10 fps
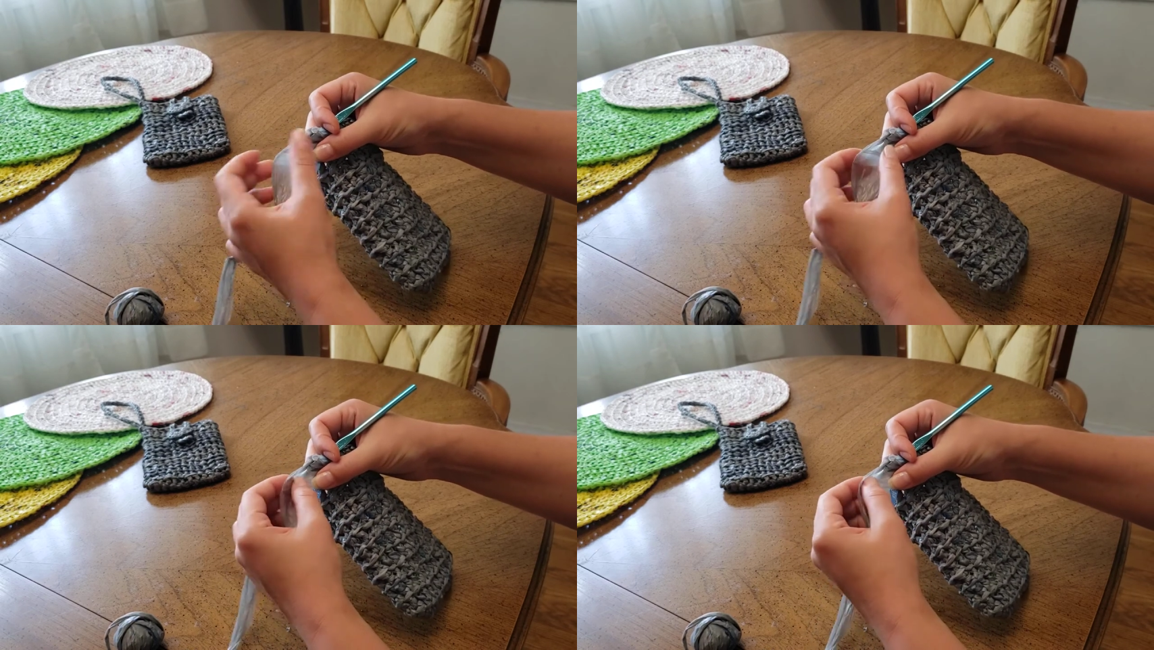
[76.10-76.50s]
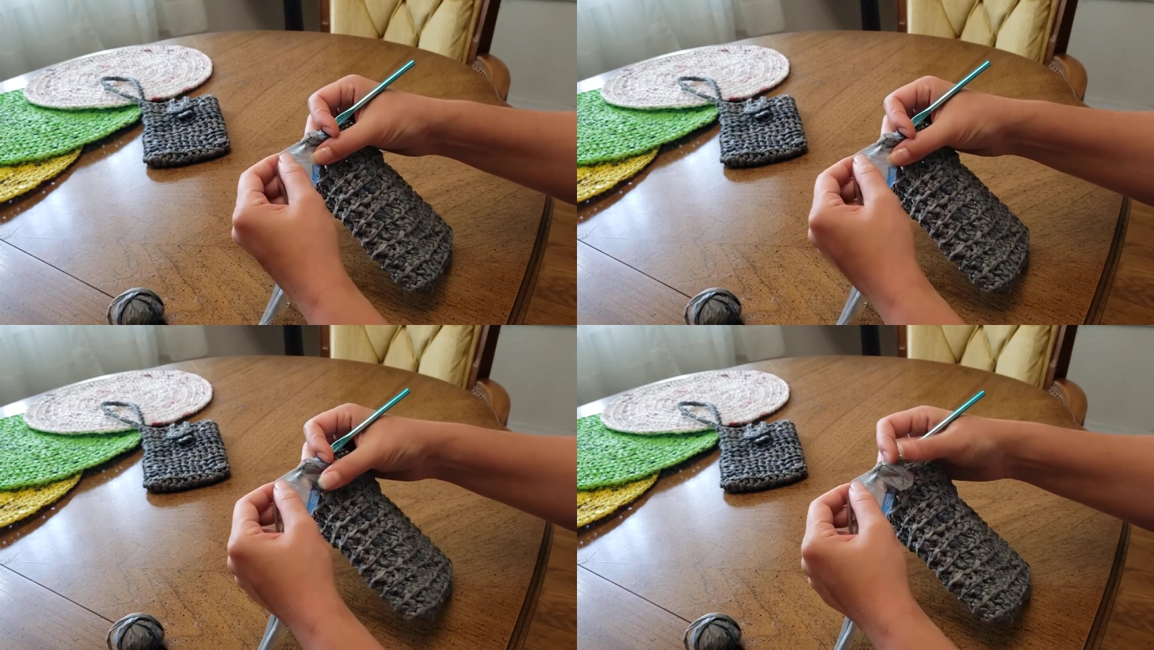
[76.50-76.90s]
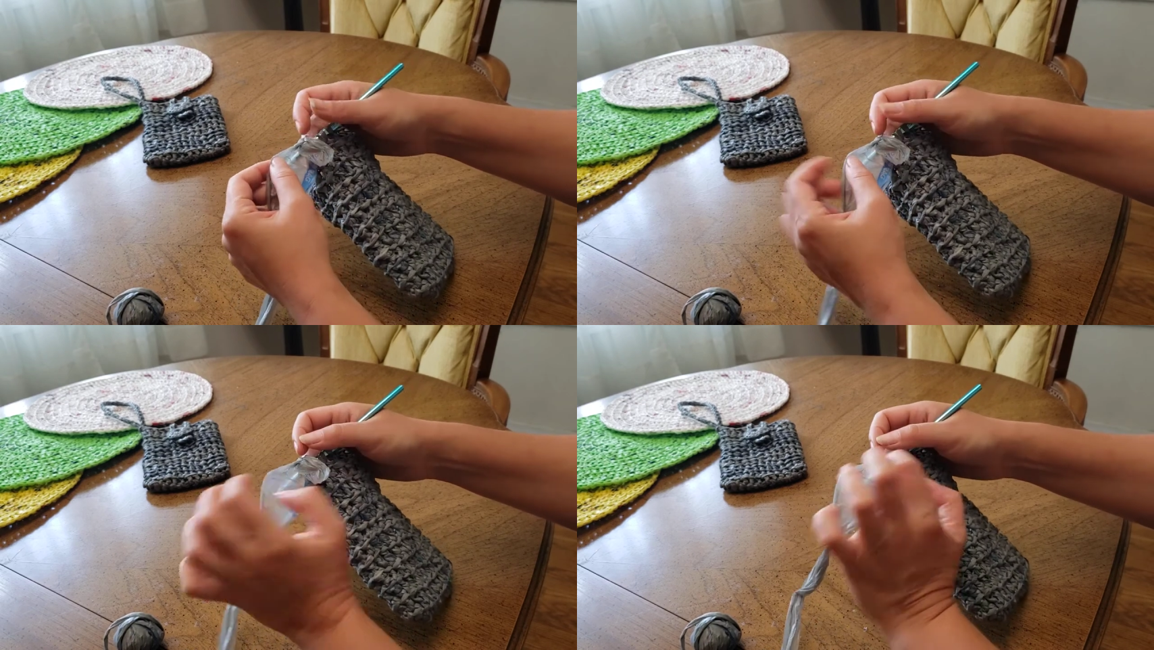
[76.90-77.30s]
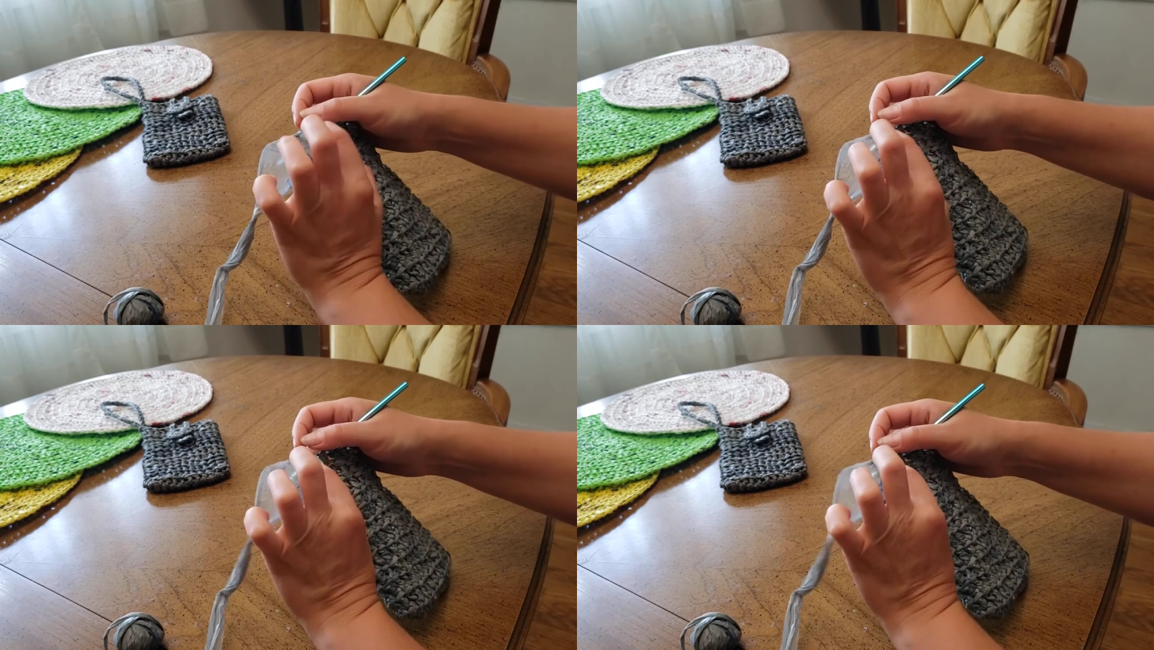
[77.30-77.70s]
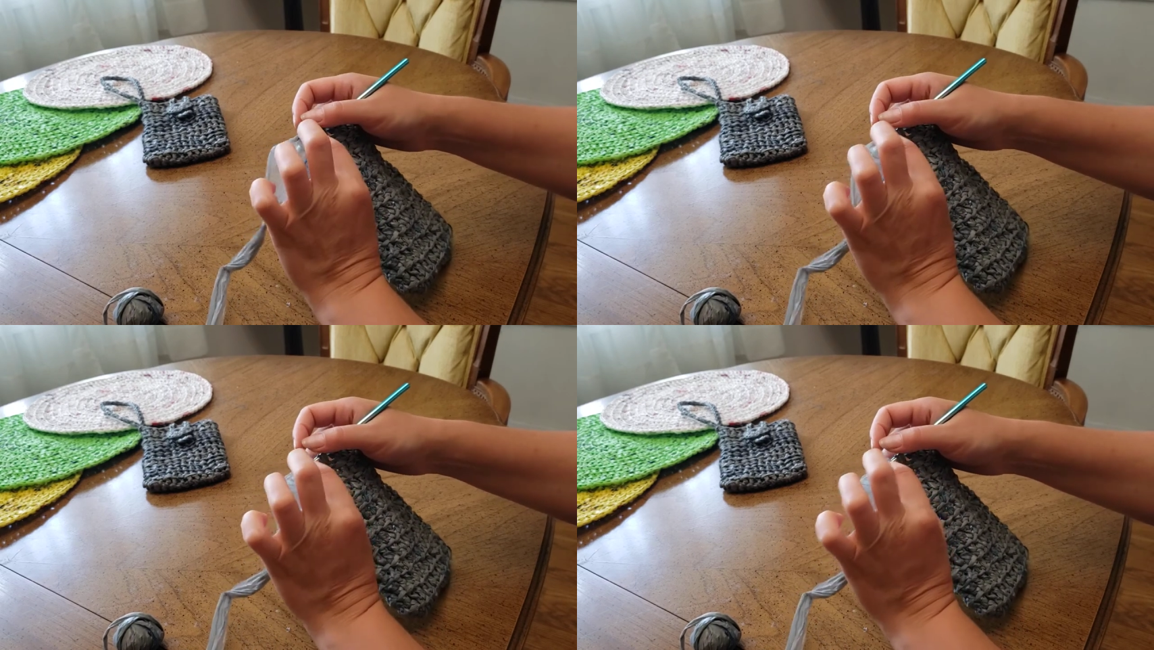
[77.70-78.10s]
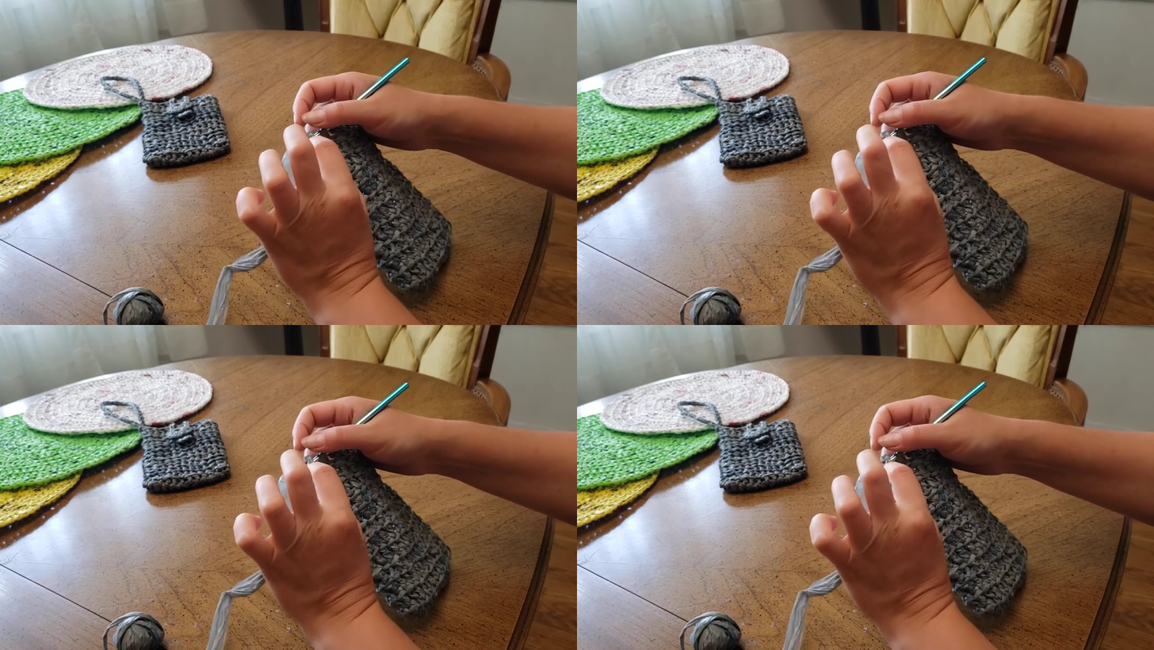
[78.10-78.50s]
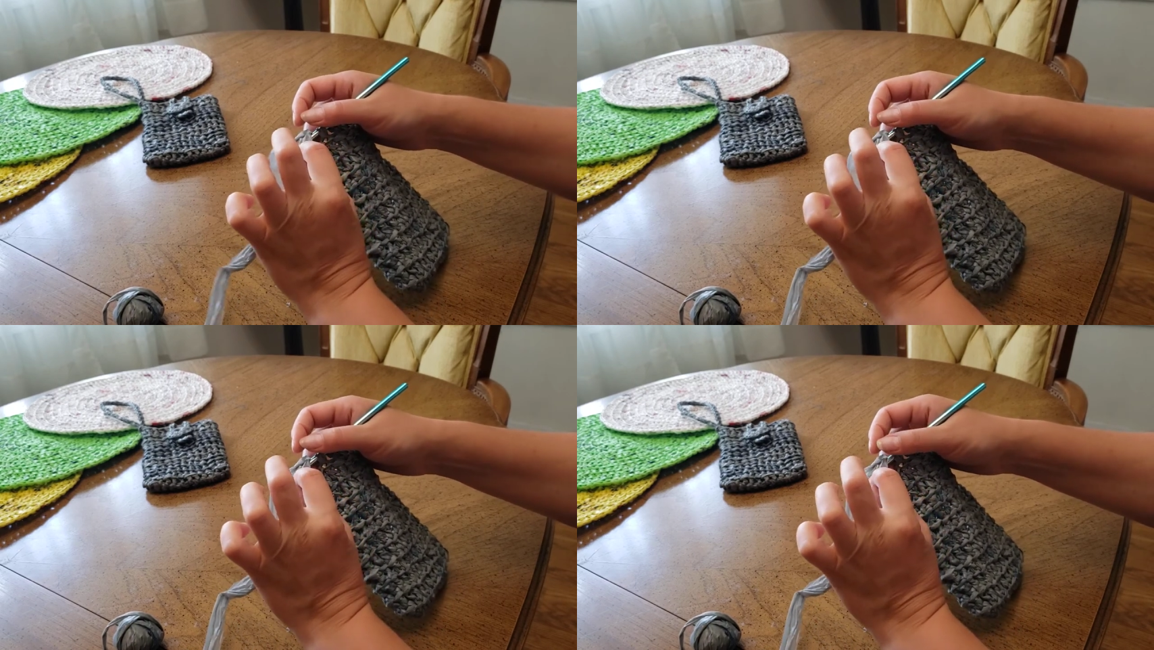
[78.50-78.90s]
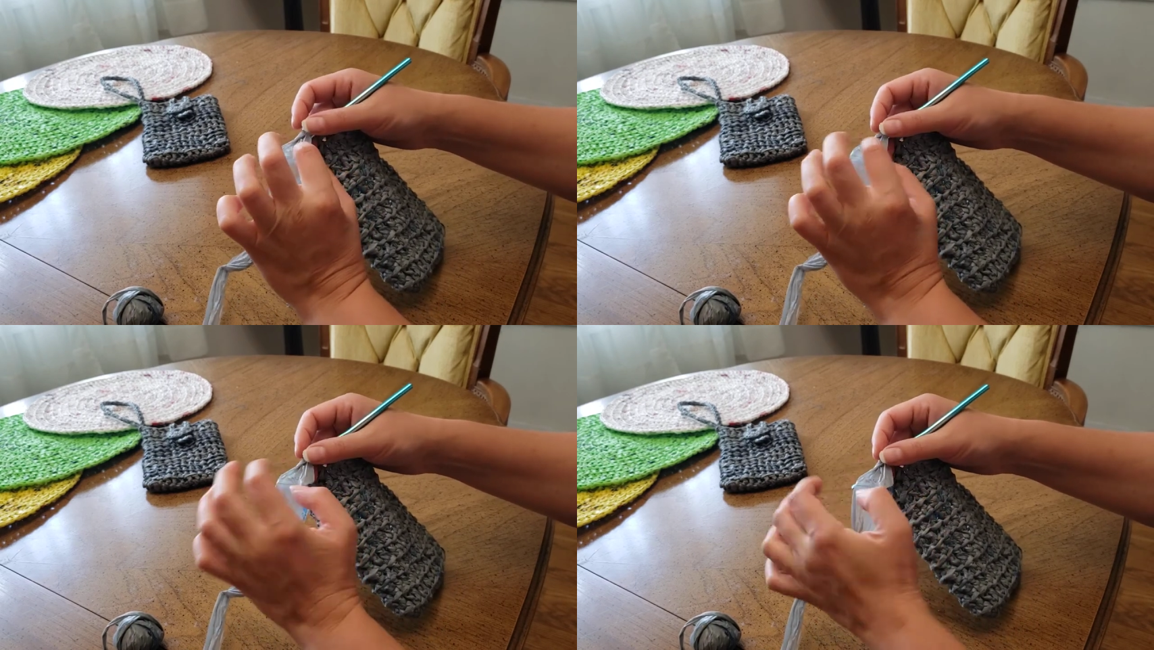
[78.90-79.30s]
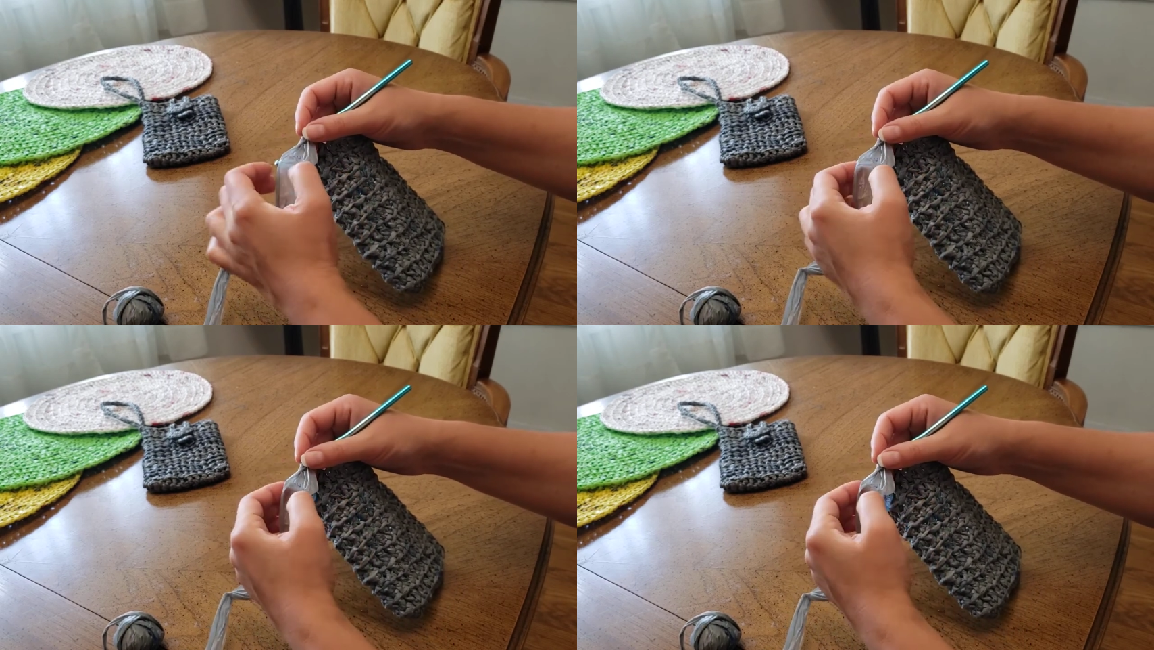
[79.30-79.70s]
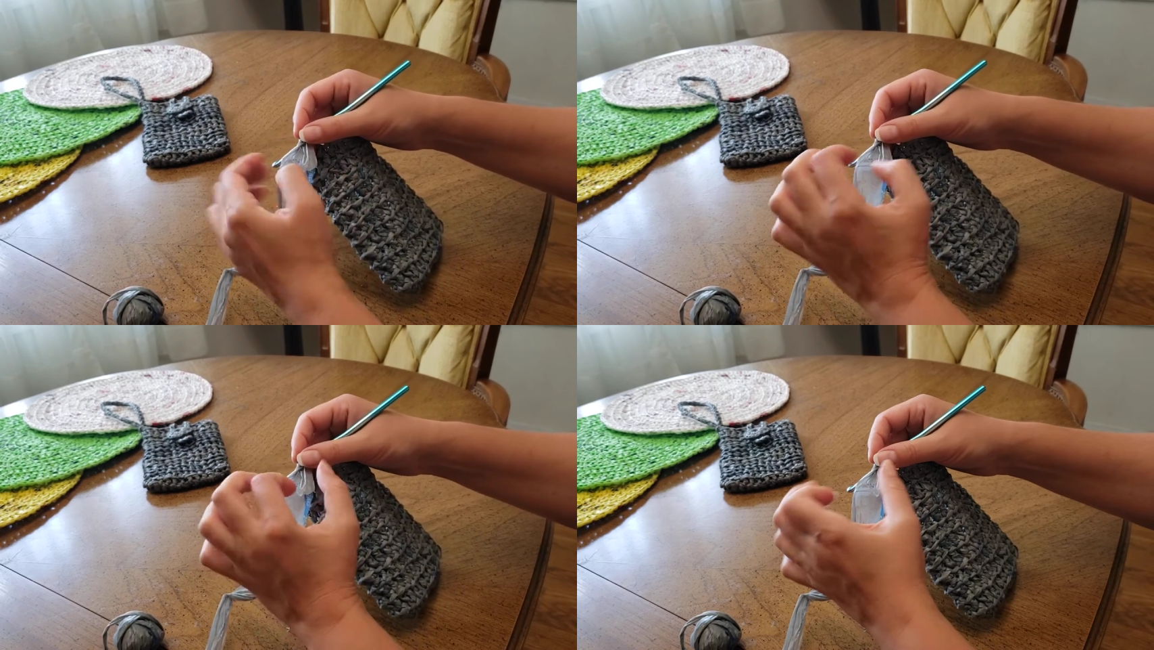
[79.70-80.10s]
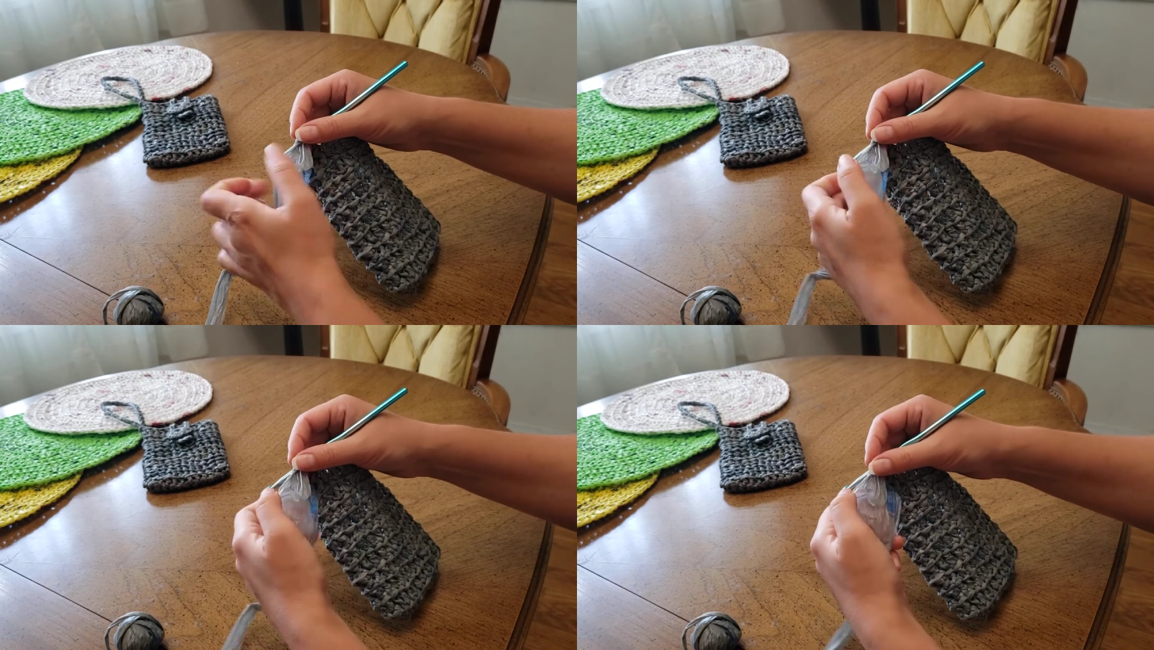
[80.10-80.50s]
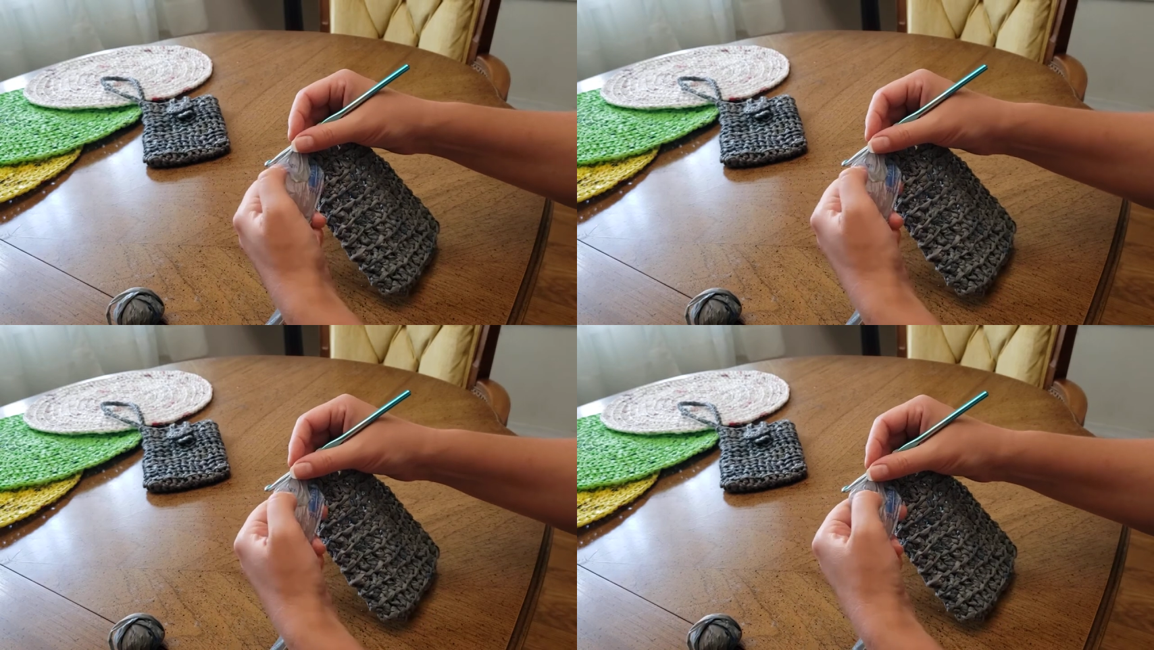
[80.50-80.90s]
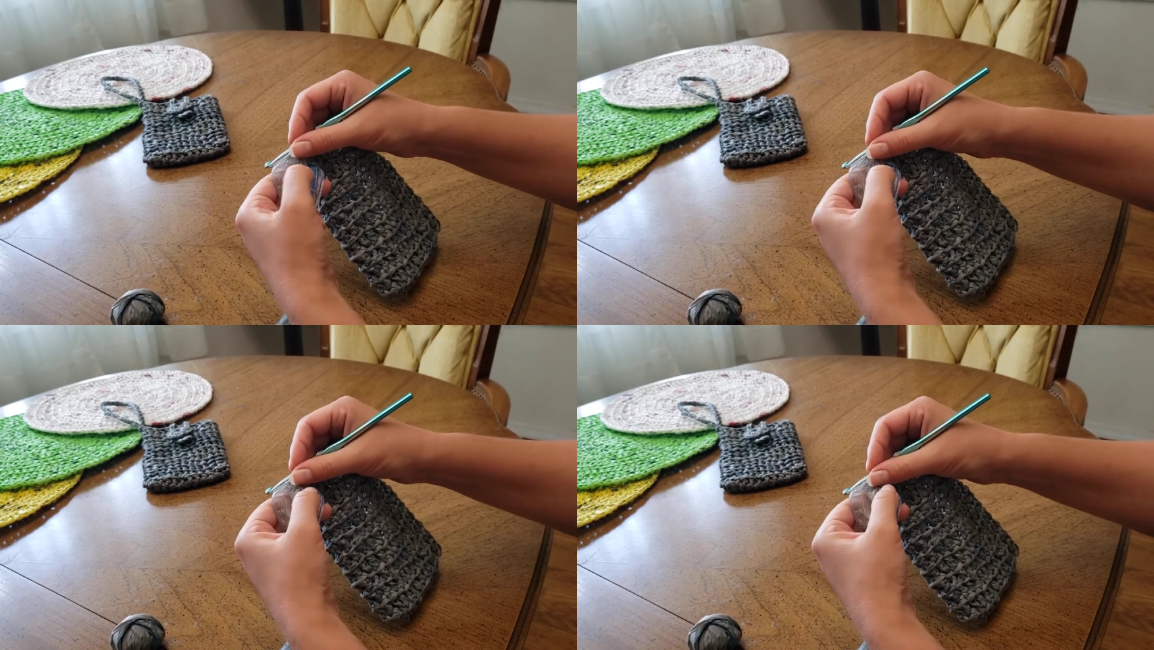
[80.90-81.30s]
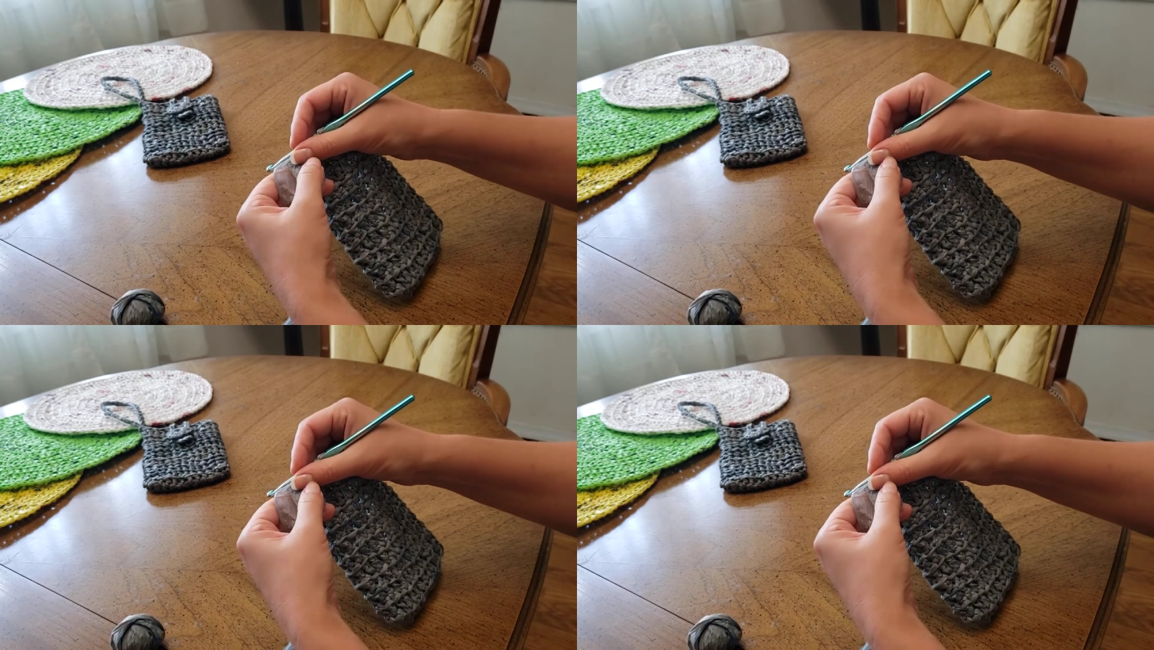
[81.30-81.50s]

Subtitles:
Nobody's mouth can be seen.